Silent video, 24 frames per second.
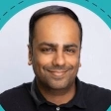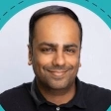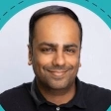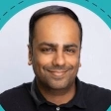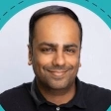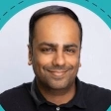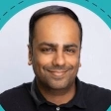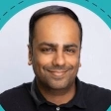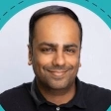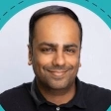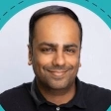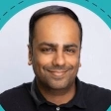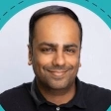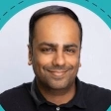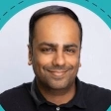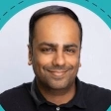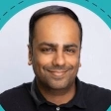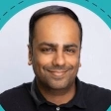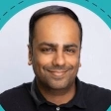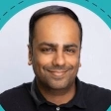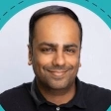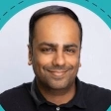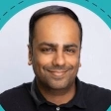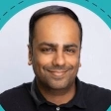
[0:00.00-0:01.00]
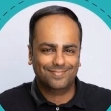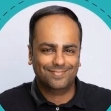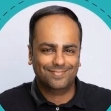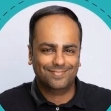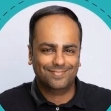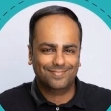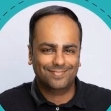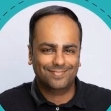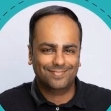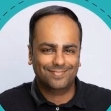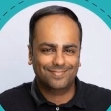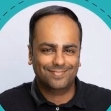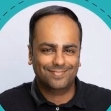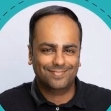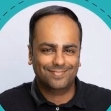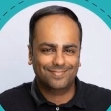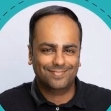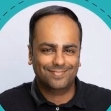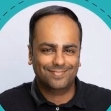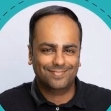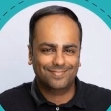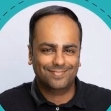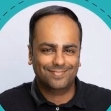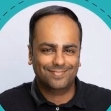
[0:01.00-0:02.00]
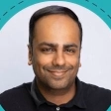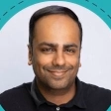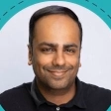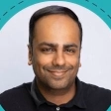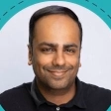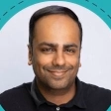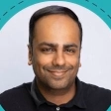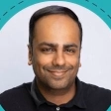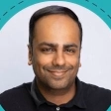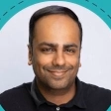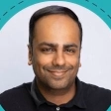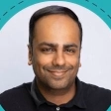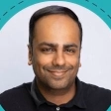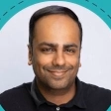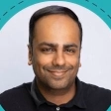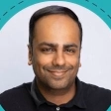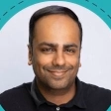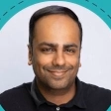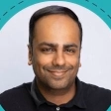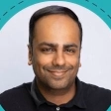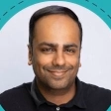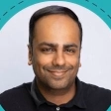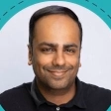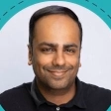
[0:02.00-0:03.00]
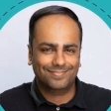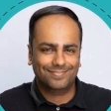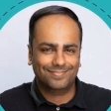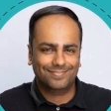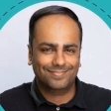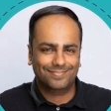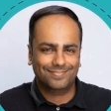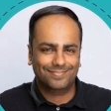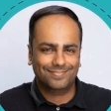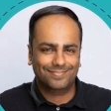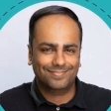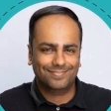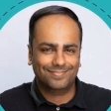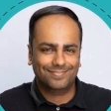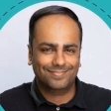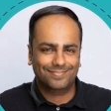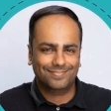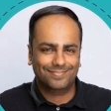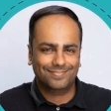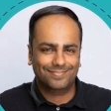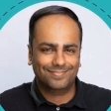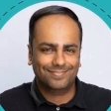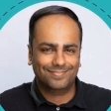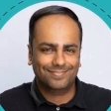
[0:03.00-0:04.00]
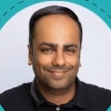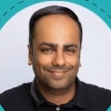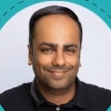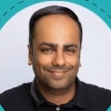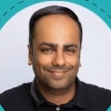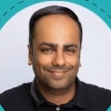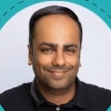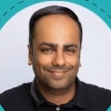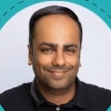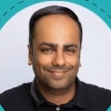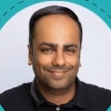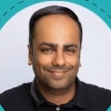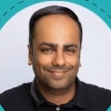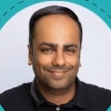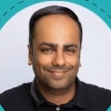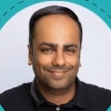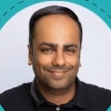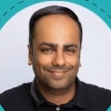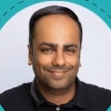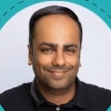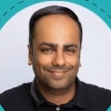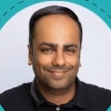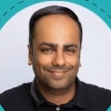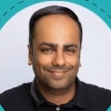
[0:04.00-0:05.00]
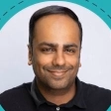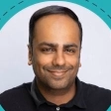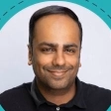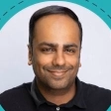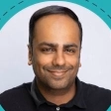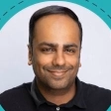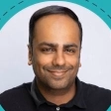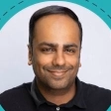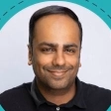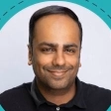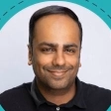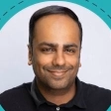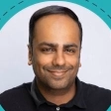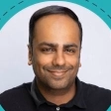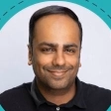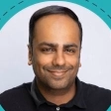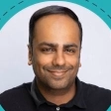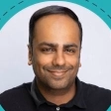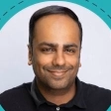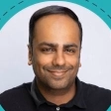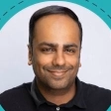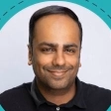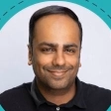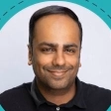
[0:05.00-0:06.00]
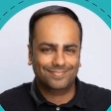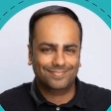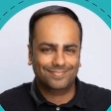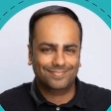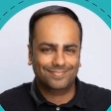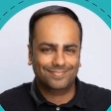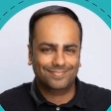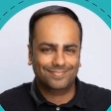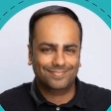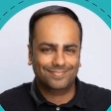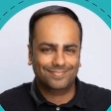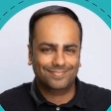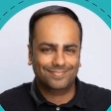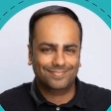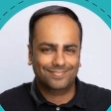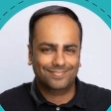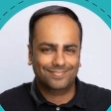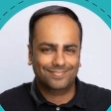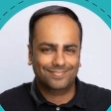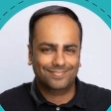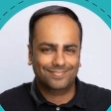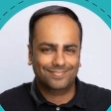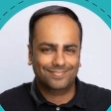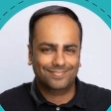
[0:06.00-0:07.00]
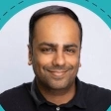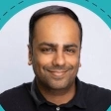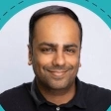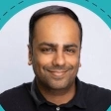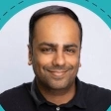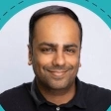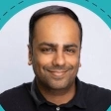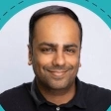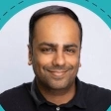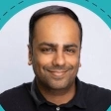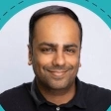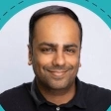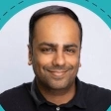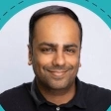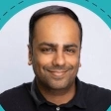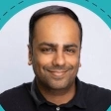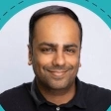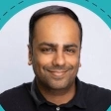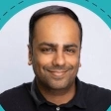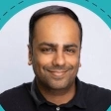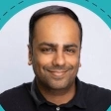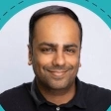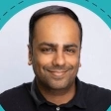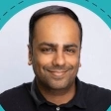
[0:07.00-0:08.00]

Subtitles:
(no lip movement)